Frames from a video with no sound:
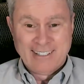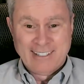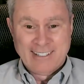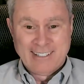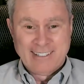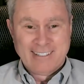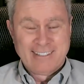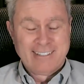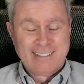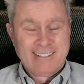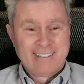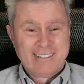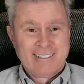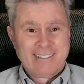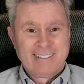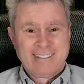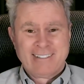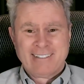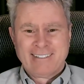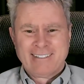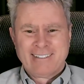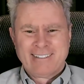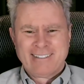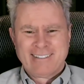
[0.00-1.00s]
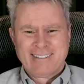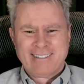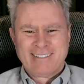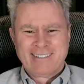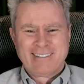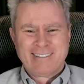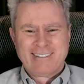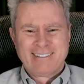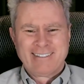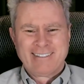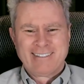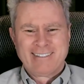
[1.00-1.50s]

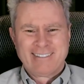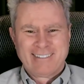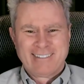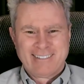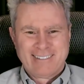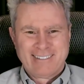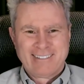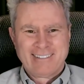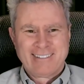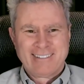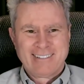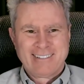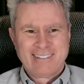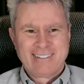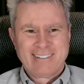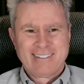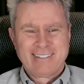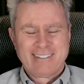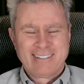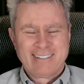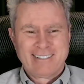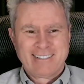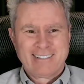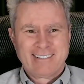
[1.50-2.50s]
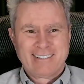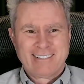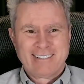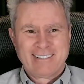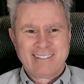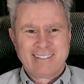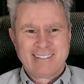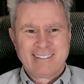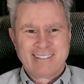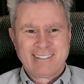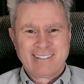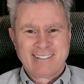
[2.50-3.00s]

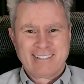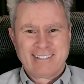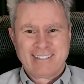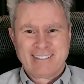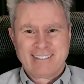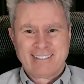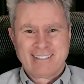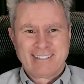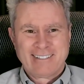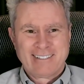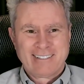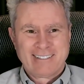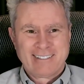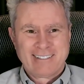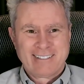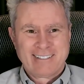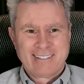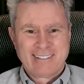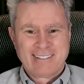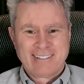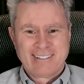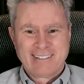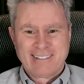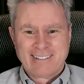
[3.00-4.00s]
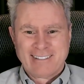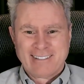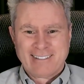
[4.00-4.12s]
This person isn't speaking.